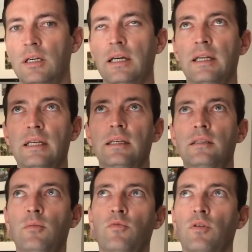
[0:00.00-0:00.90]
And I get
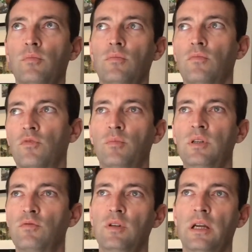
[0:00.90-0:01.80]
them from
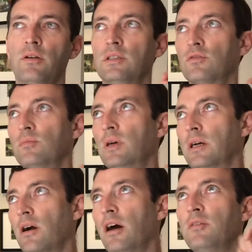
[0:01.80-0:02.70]
different areas, from
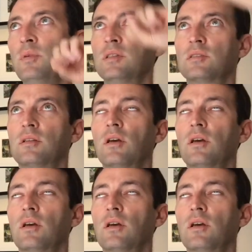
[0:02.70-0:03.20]
economists,